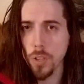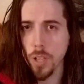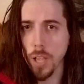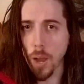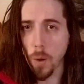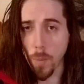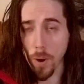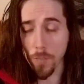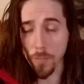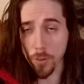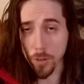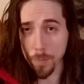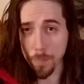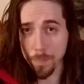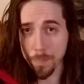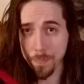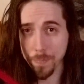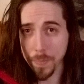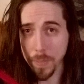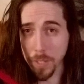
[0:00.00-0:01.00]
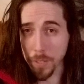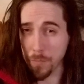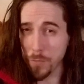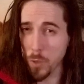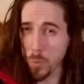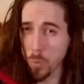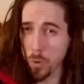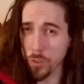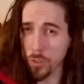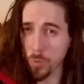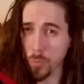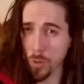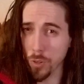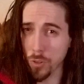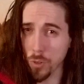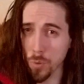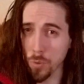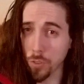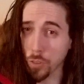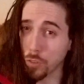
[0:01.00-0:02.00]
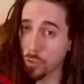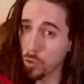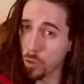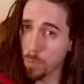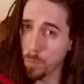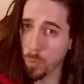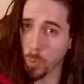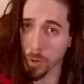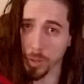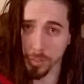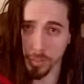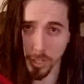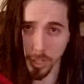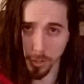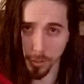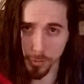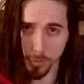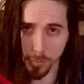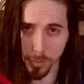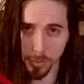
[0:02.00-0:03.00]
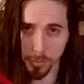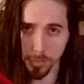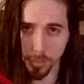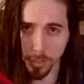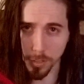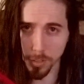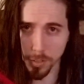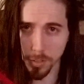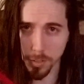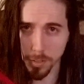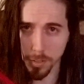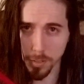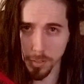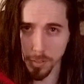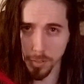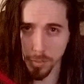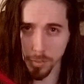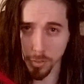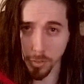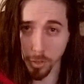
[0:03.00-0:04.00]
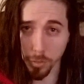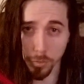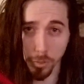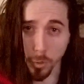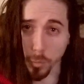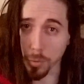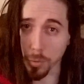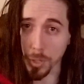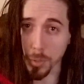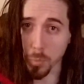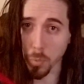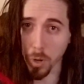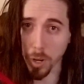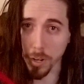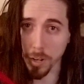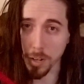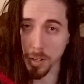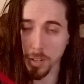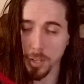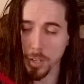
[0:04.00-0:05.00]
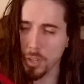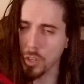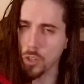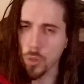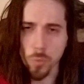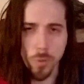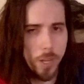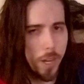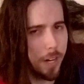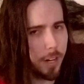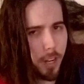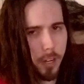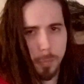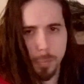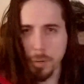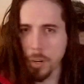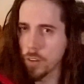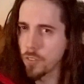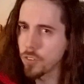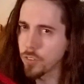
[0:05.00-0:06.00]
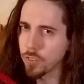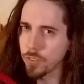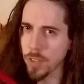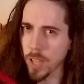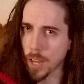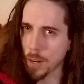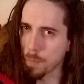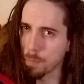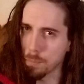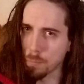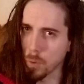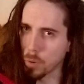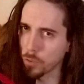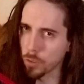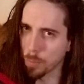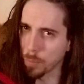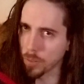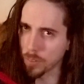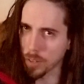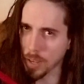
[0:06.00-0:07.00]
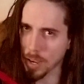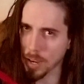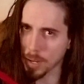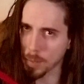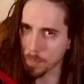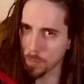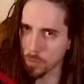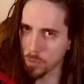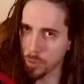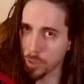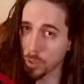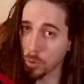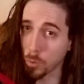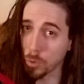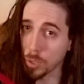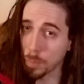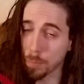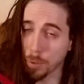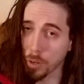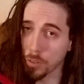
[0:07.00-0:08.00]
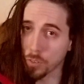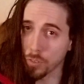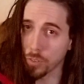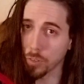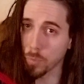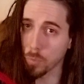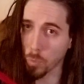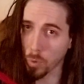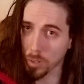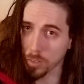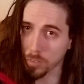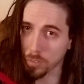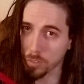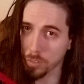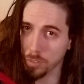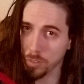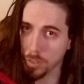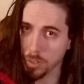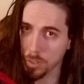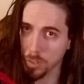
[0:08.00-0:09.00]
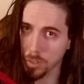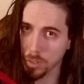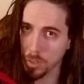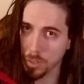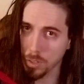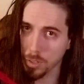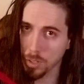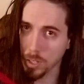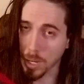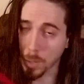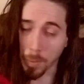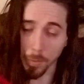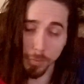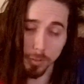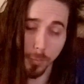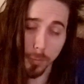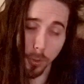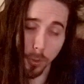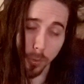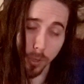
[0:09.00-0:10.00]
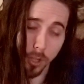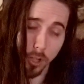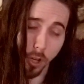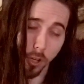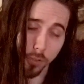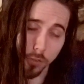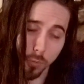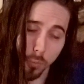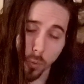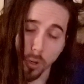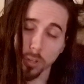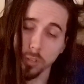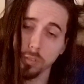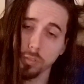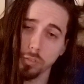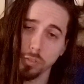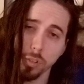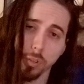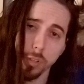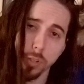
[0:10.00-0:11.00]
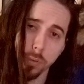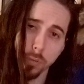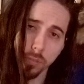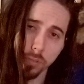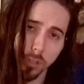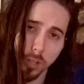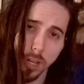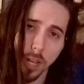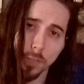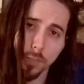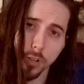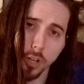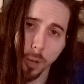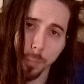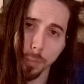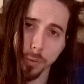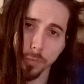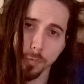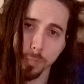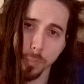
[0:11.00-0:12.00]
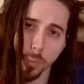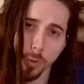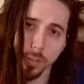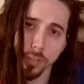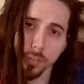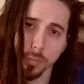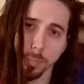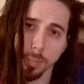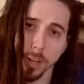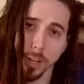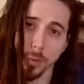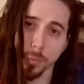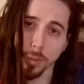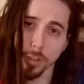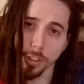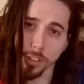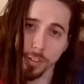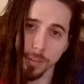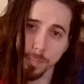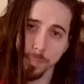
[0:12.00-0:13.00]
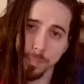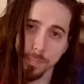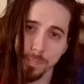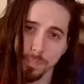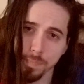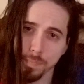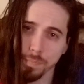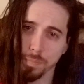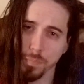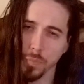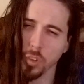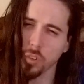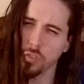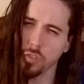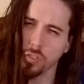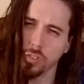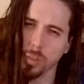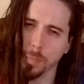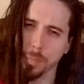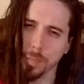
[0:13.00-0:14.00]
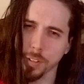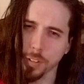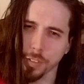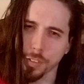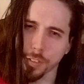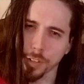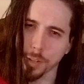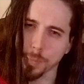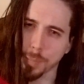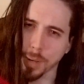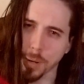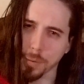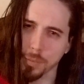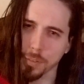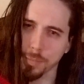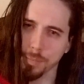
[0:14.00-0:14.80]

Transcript: However, if you were to reduce a 2-point characteristic to costing only 1, you cannot purchase that multiple times. You can only purchase it once. However, it would only cost 1, so you'd still have a couple of points to play with. Just something to think about.